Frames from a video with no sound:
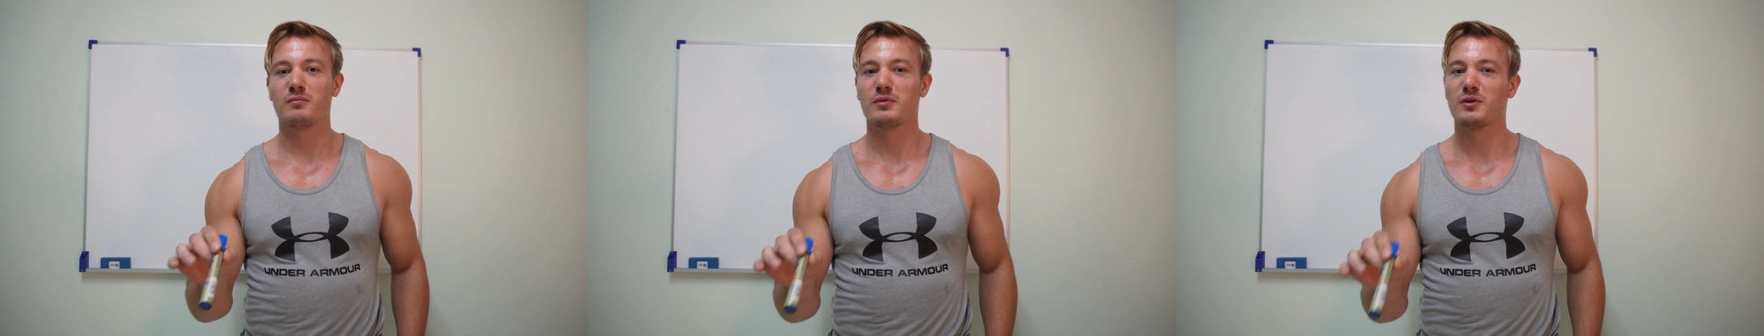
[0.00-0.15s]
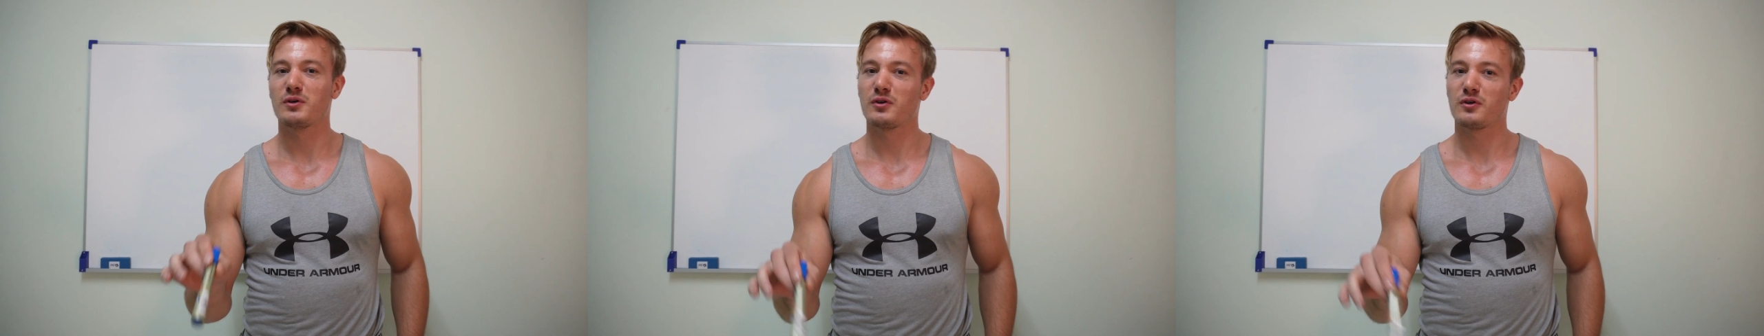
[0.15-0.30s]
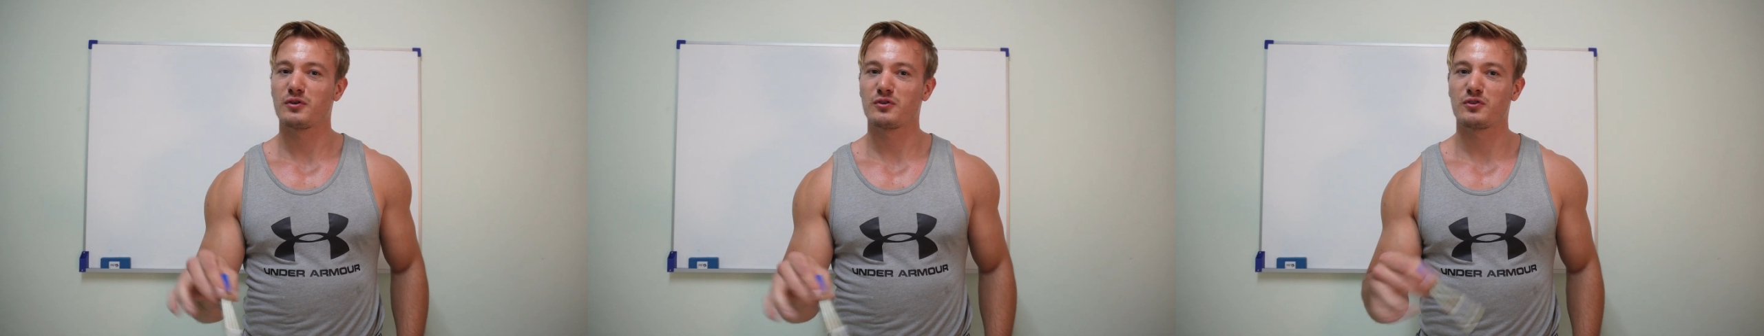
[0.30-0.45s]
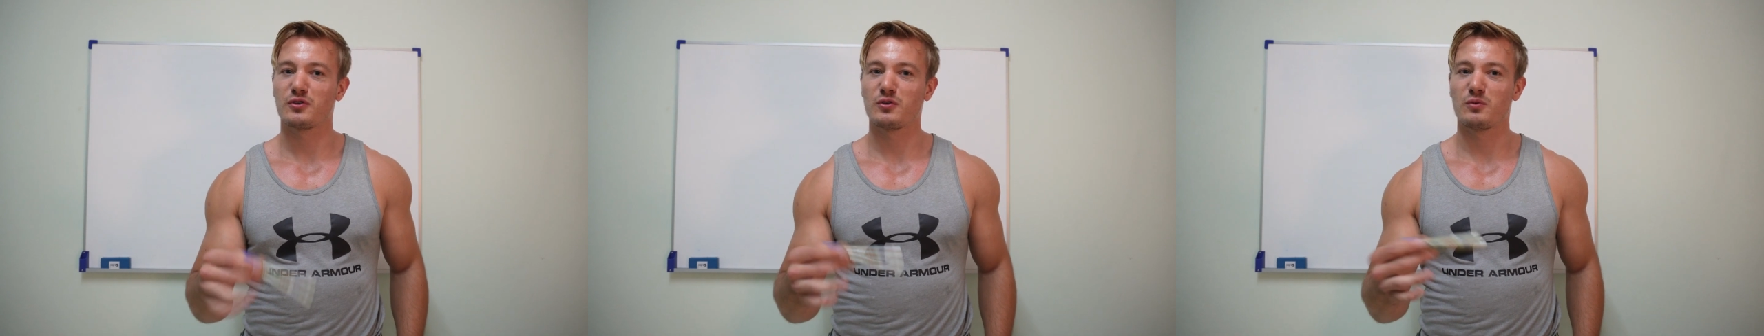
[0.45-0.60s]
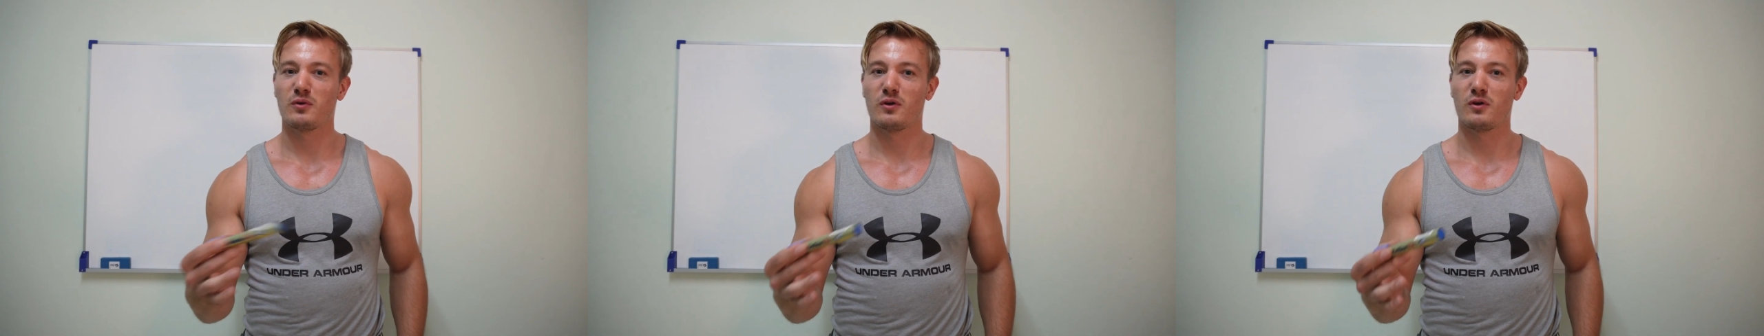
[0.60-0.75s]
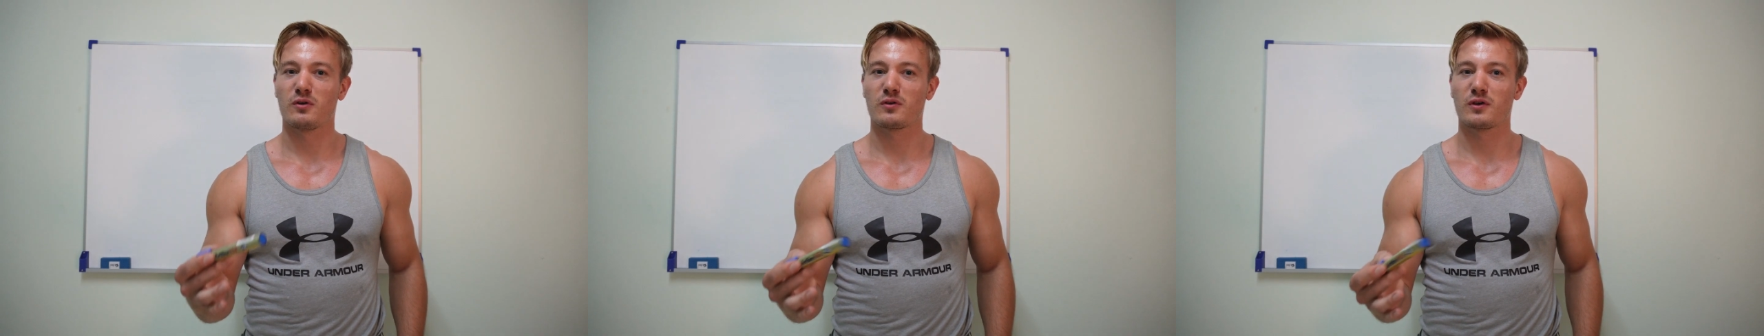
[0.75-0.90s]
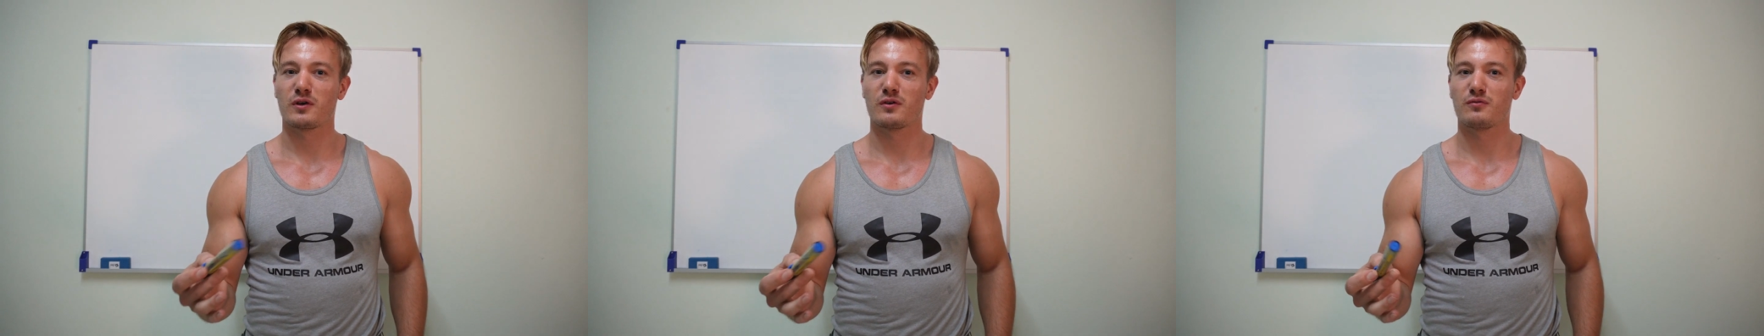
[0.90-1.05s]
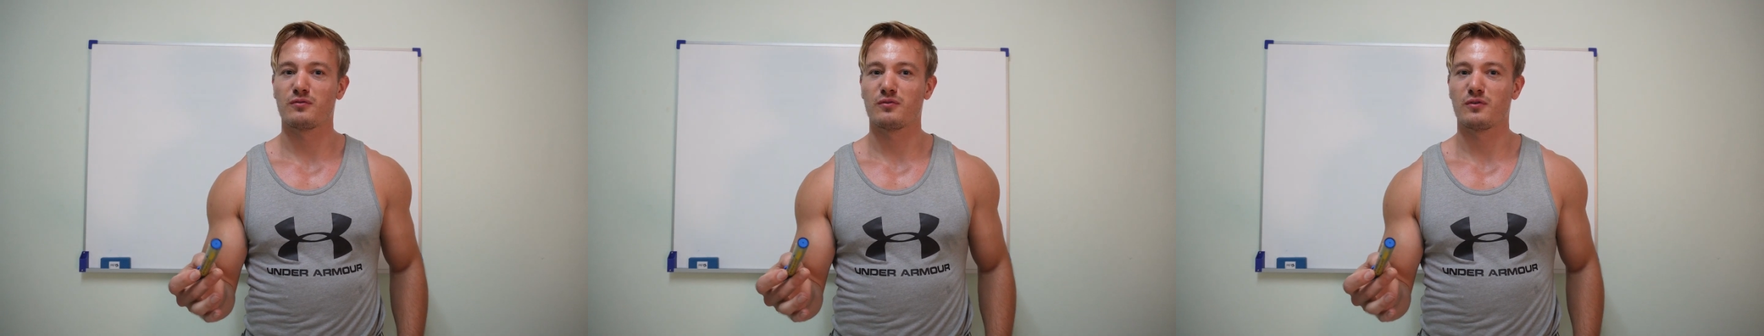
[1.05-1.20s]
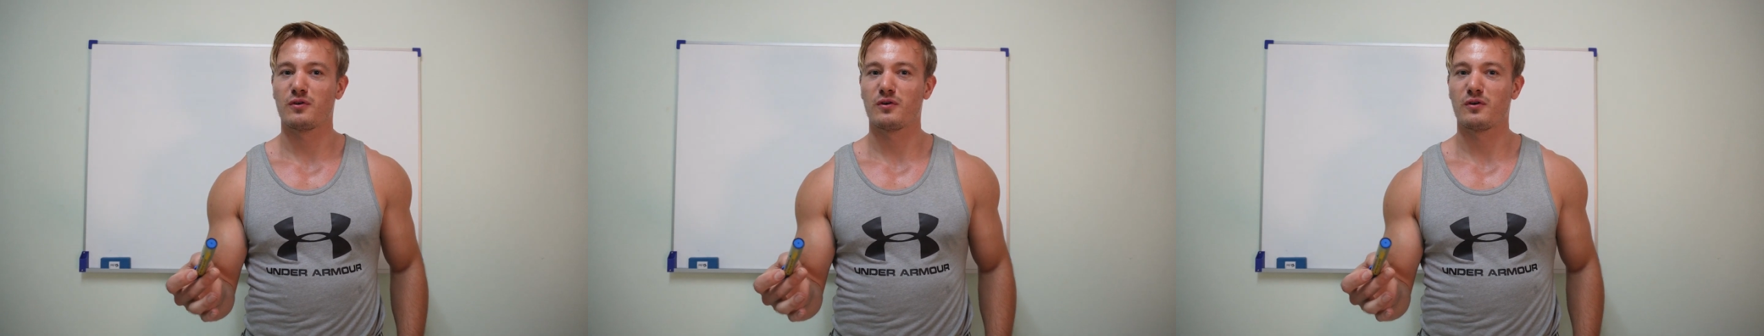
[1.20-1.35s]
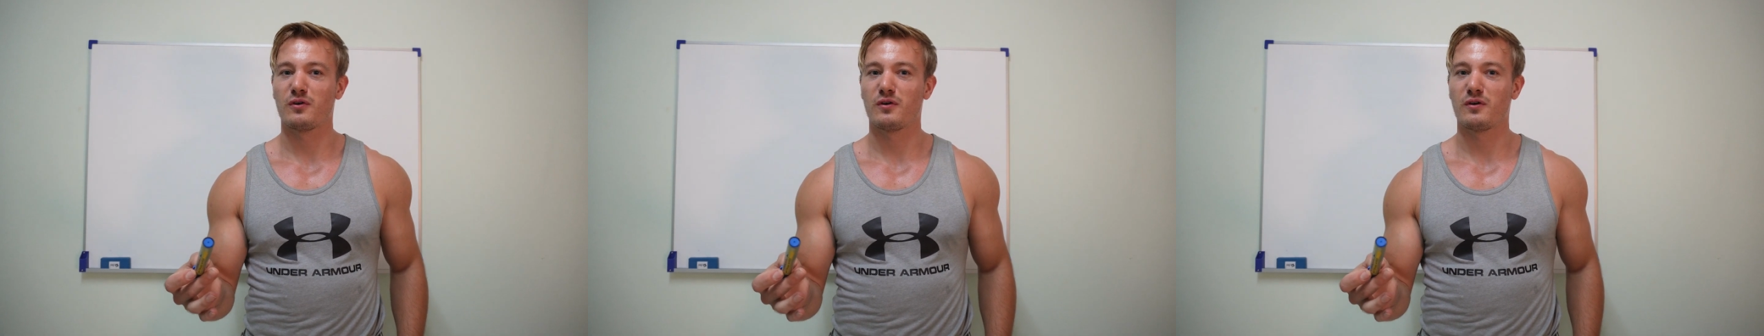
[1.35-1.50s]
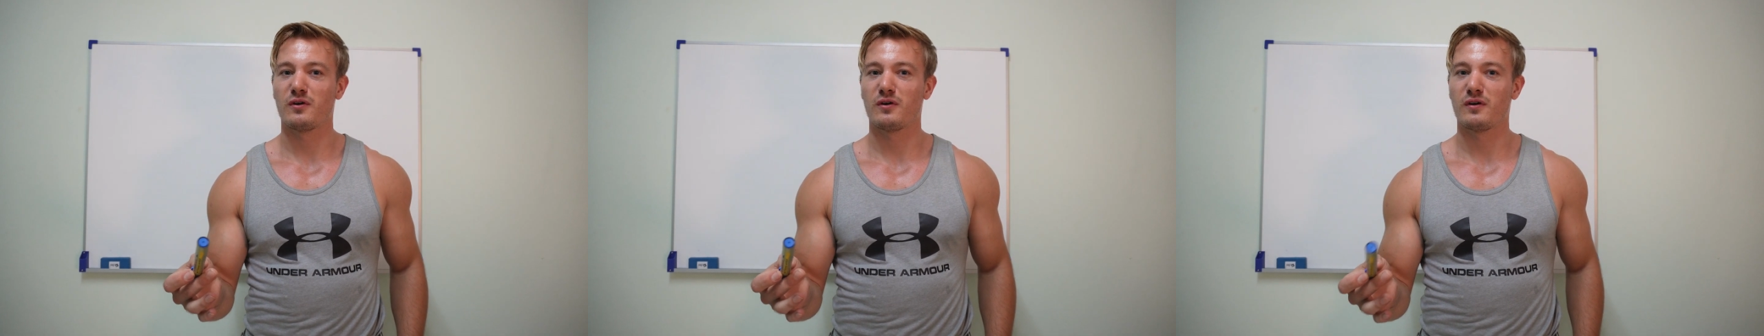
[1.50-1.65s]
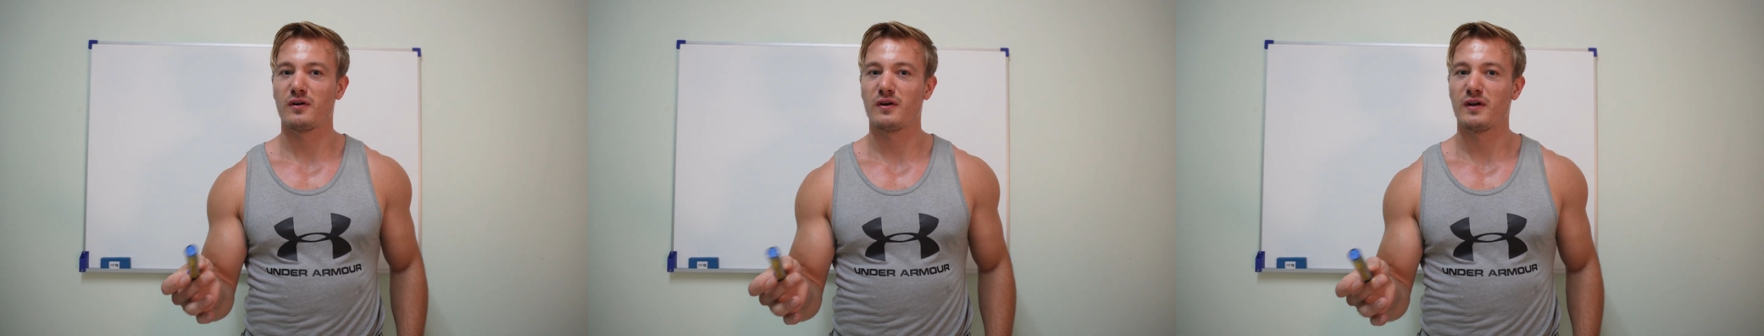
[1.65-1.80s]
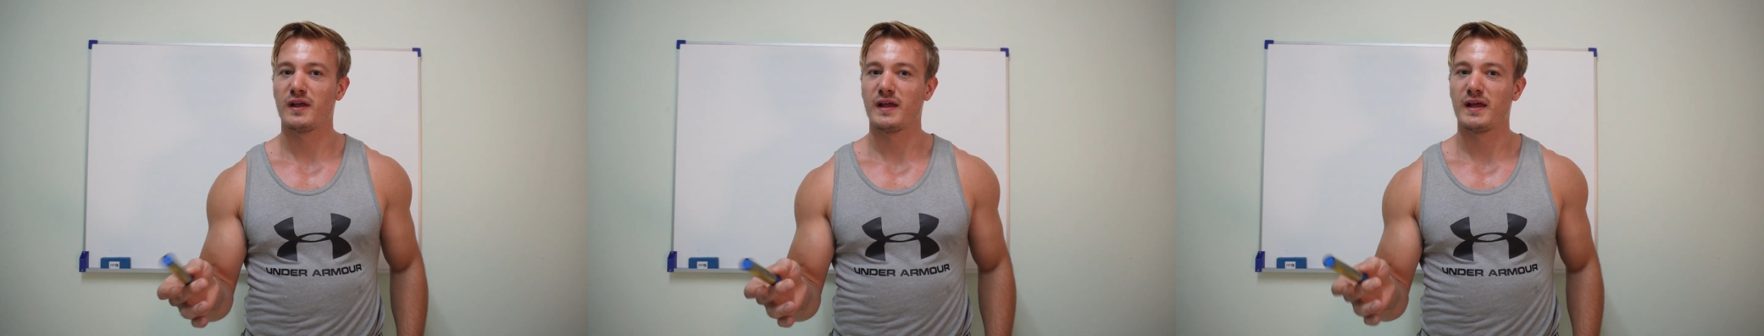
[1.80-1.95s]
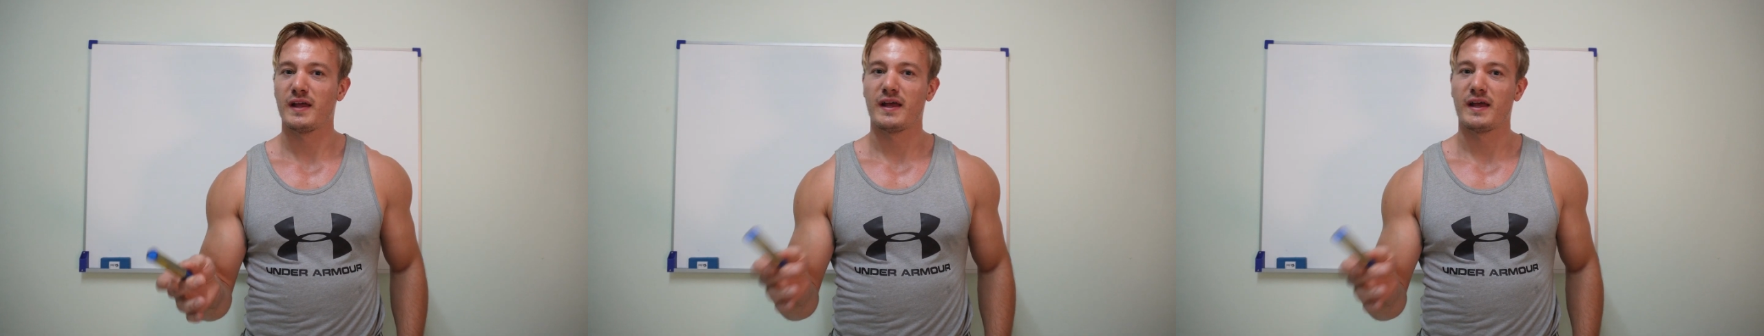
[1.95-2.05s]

because you were looking for